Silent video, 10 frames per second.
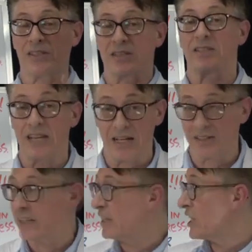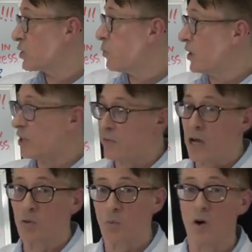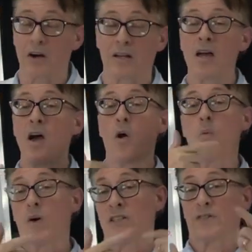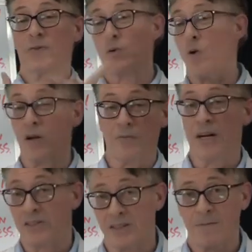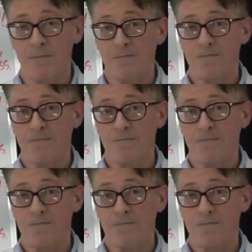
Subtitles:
success, and that's what CROWD1 wants for all of us.